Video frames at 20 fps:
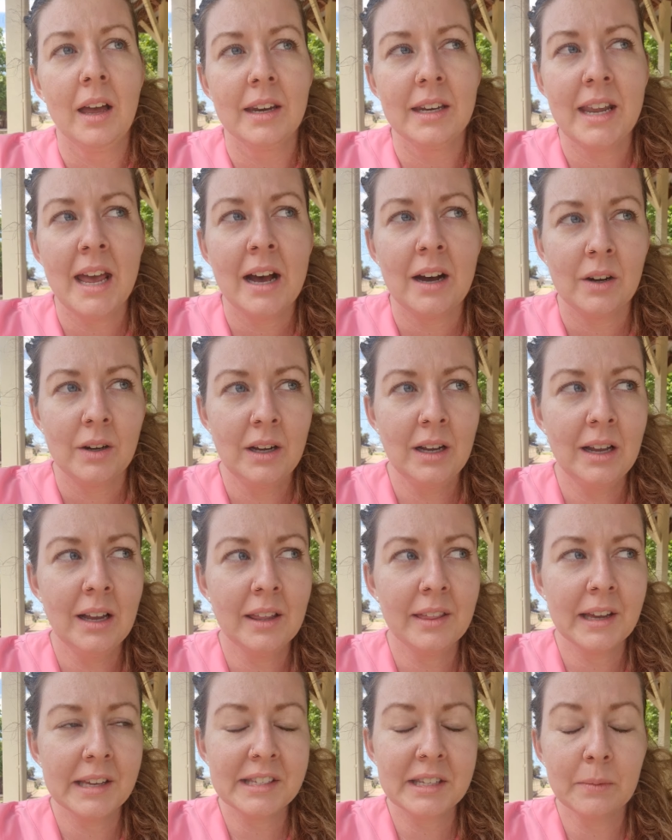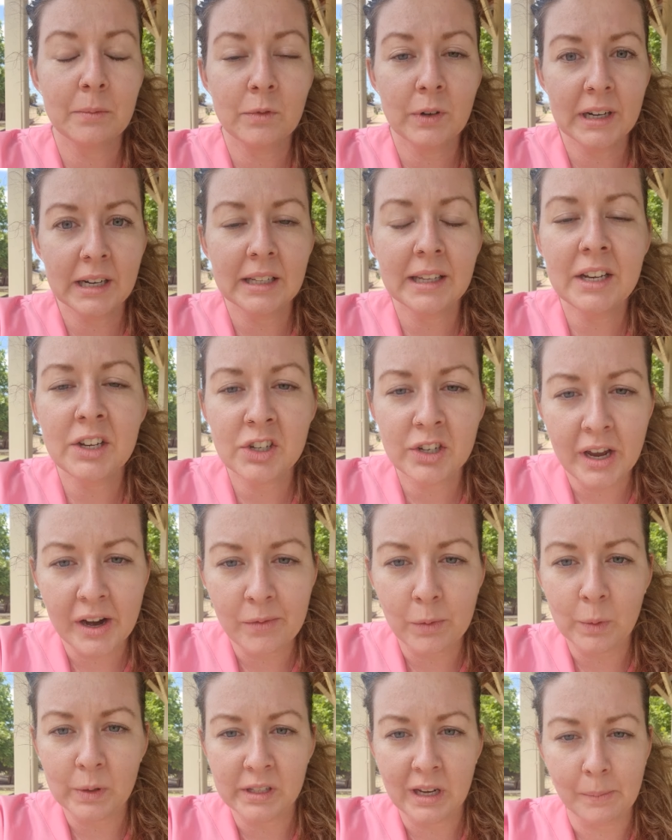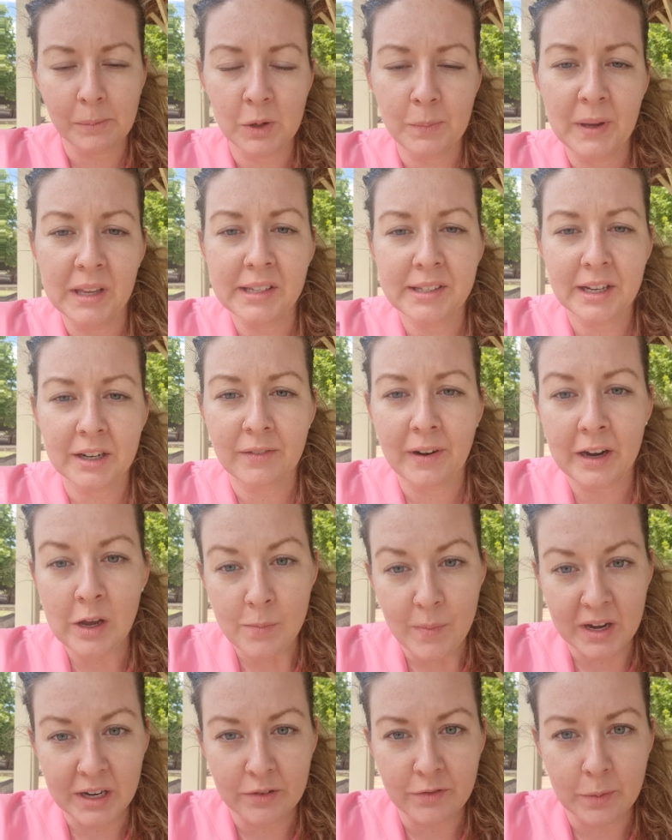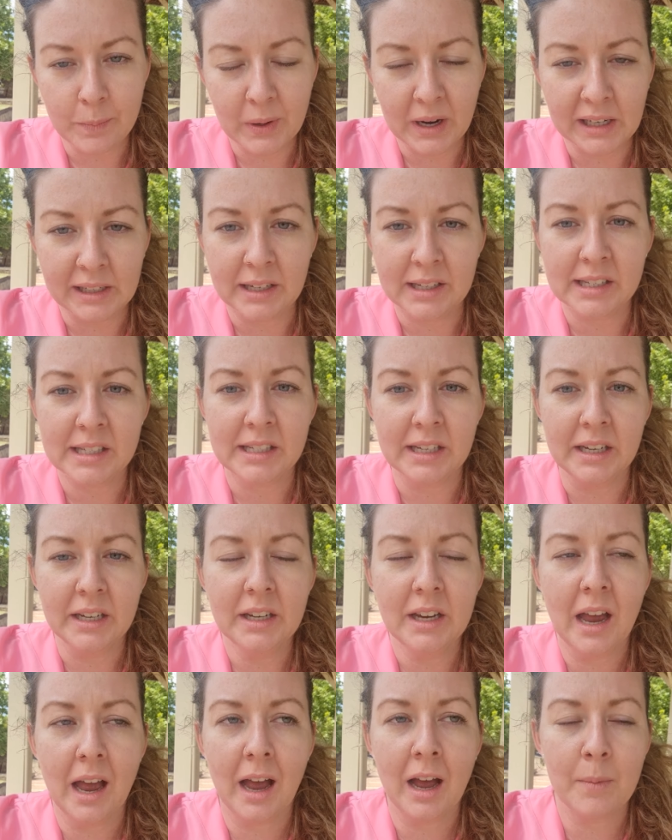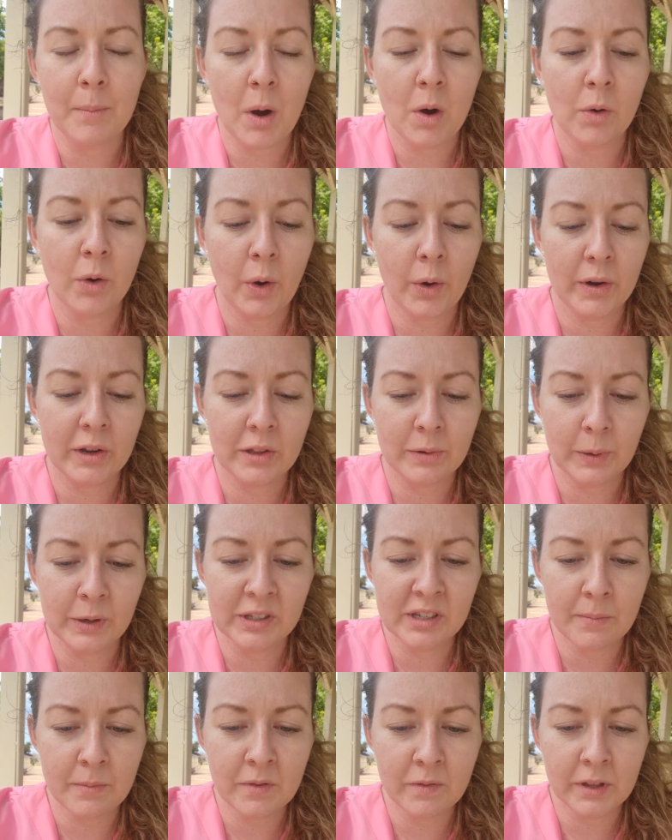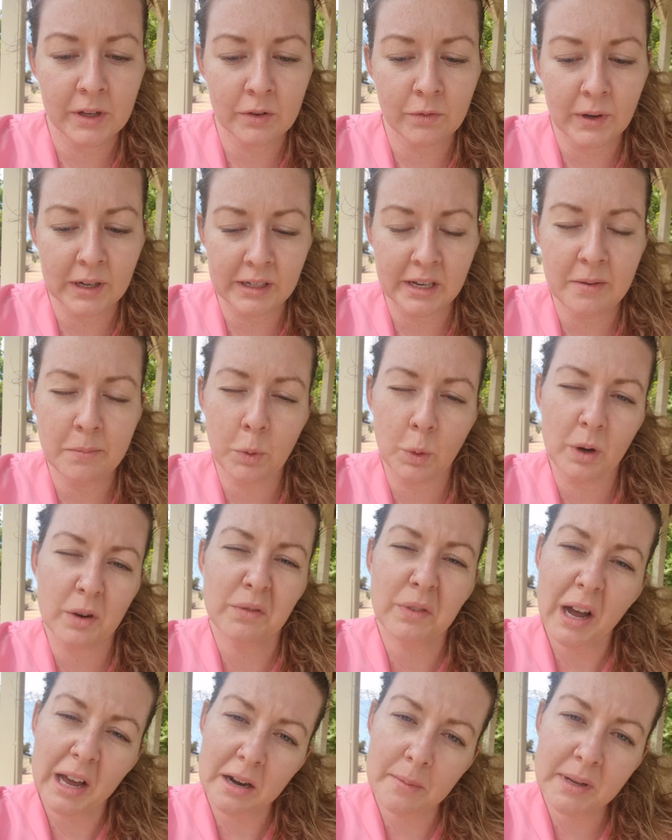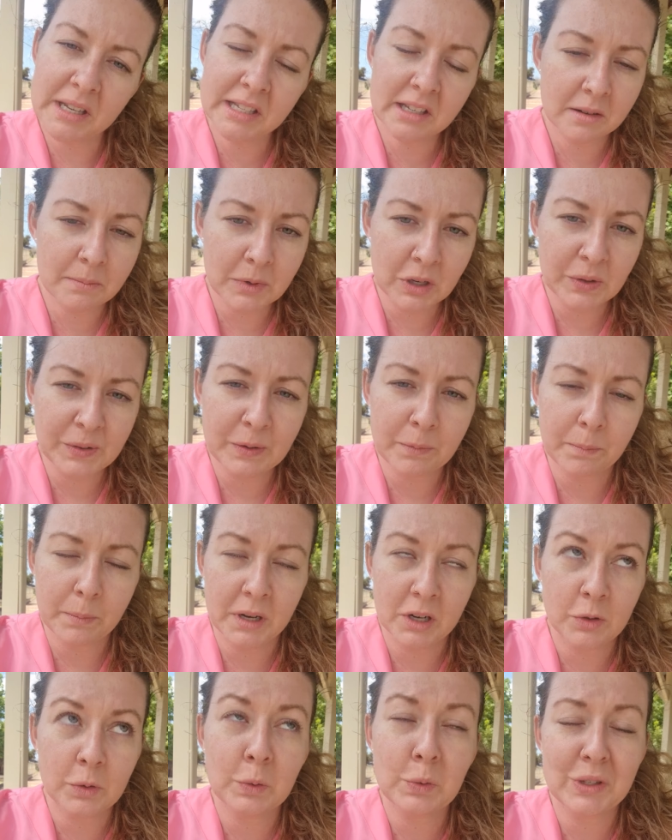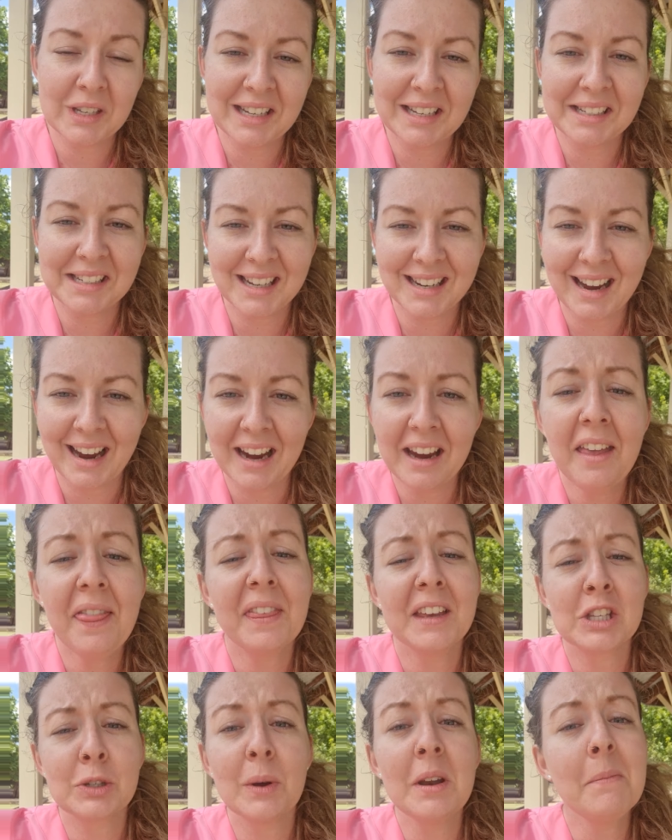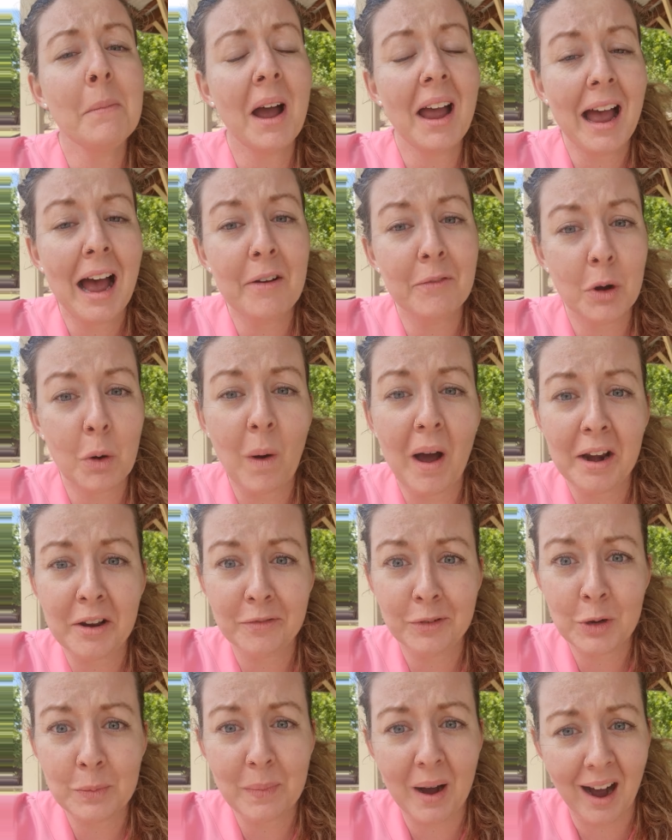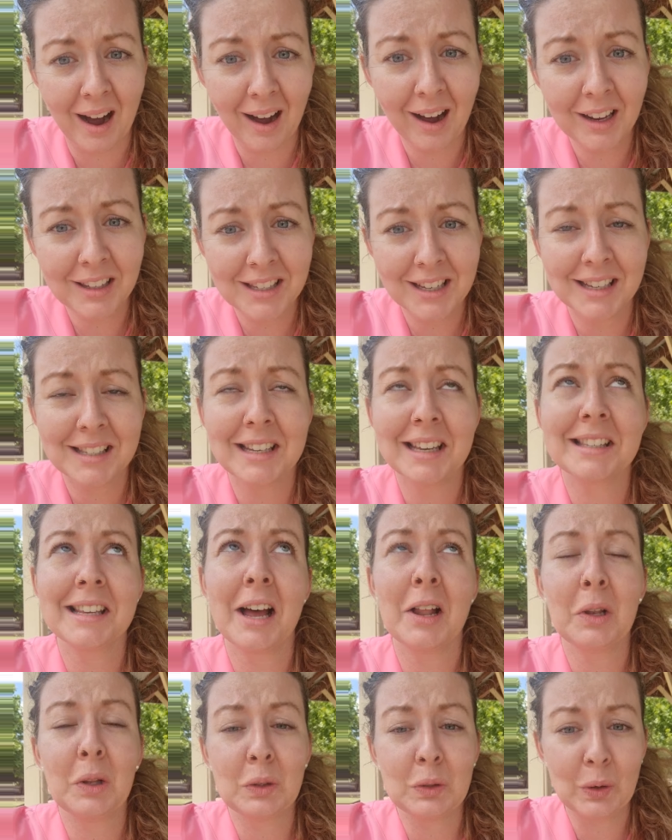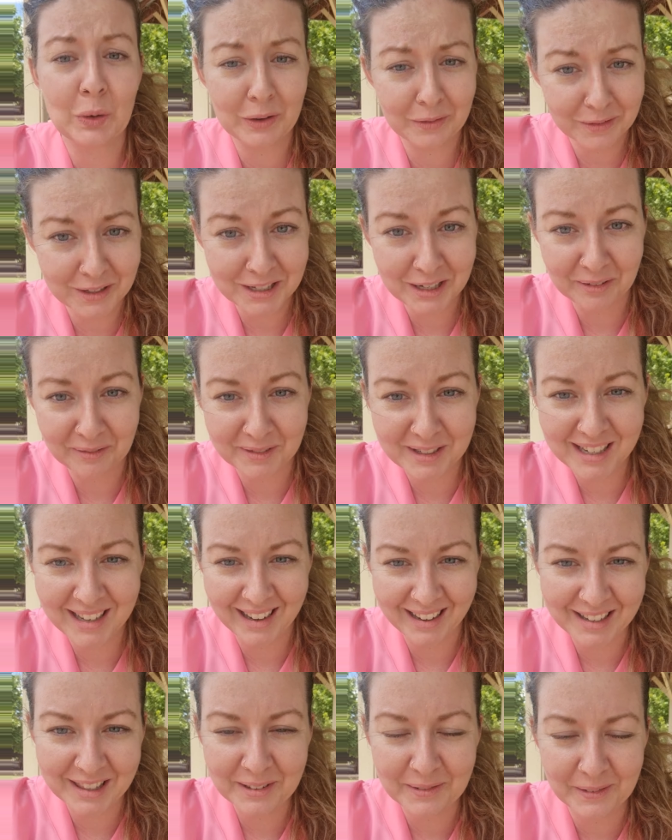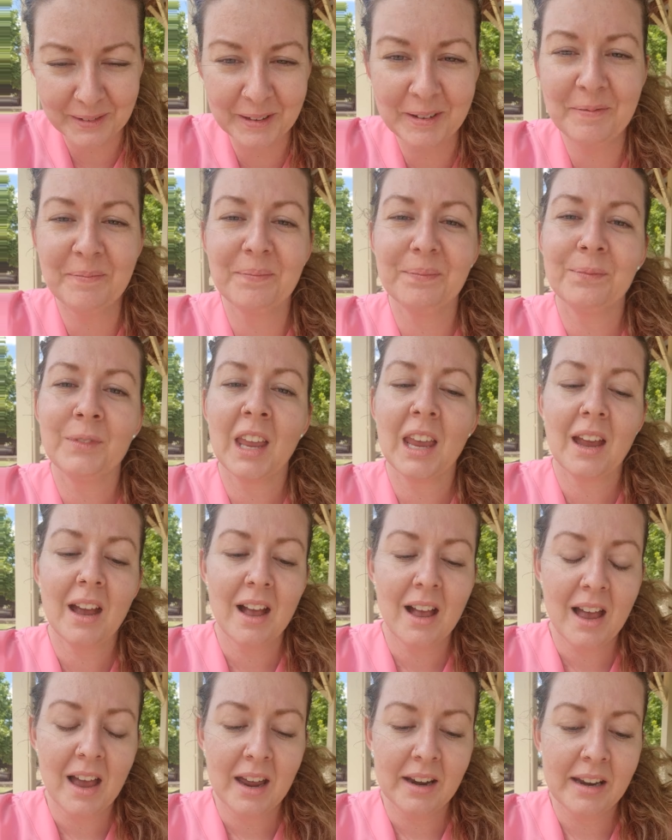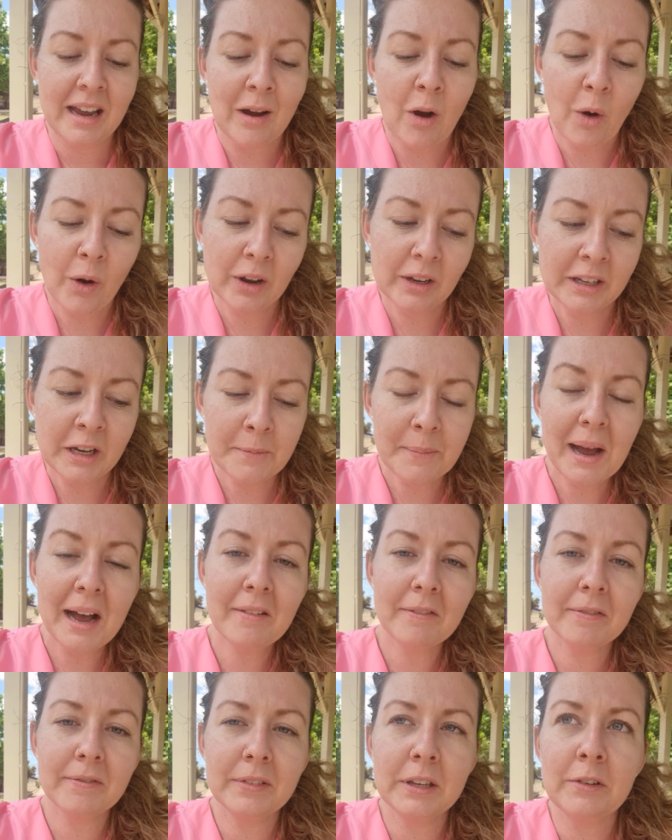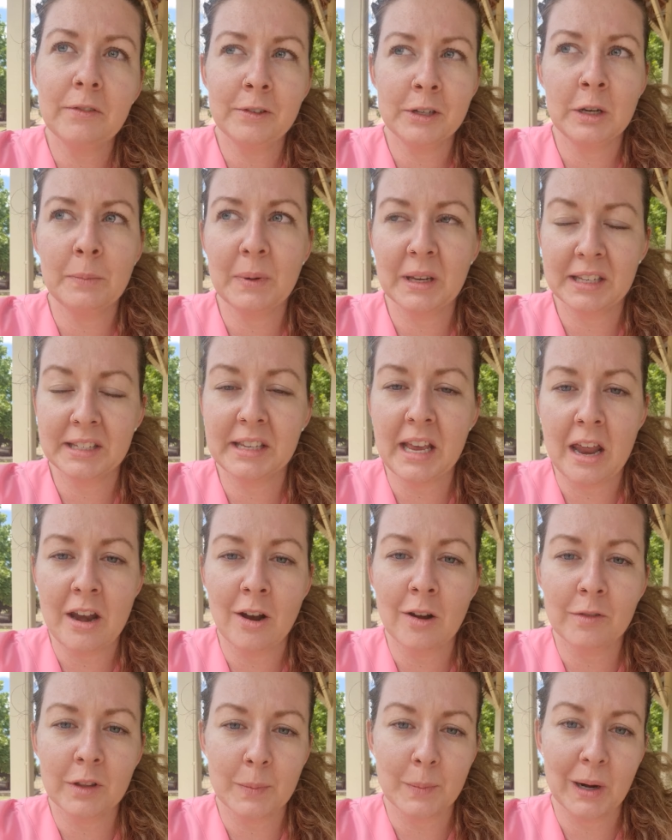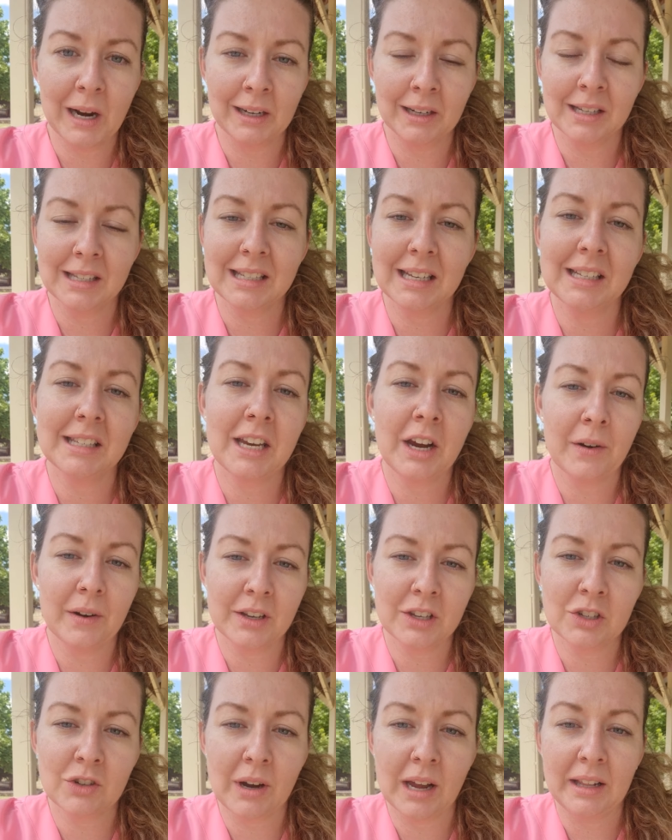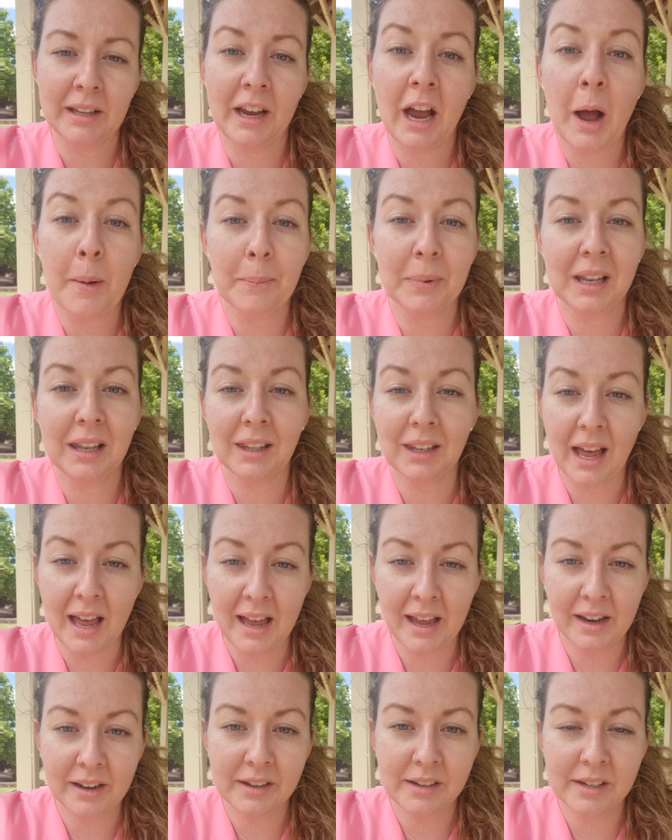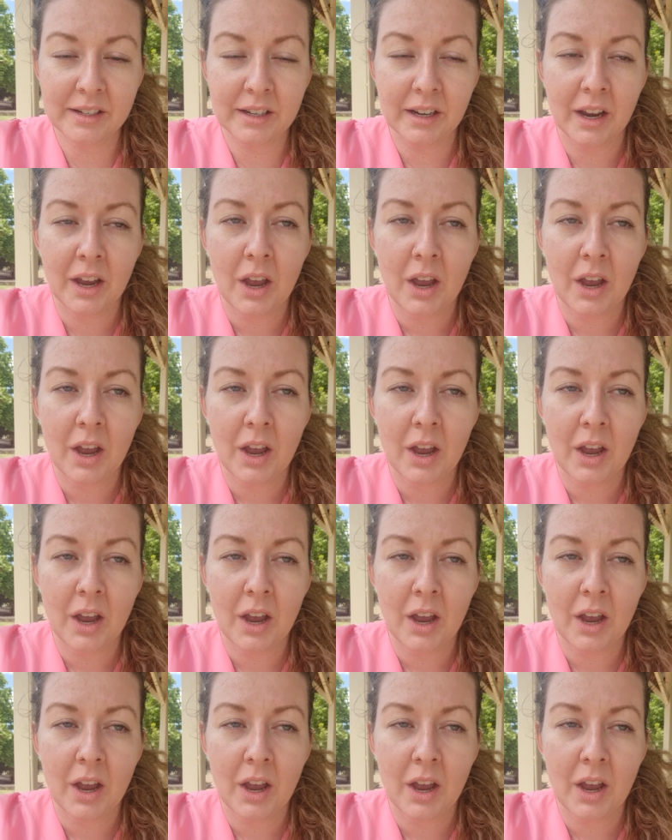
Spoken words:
Now, there's some really general supplements that are recommended for pregnancy. I'll go through some of the really important vitamins and minerals here today. This one might have quite a few parts because there's a lot of stuff to get through. Now, only about 50% of the pregnancies here in Australia are planned,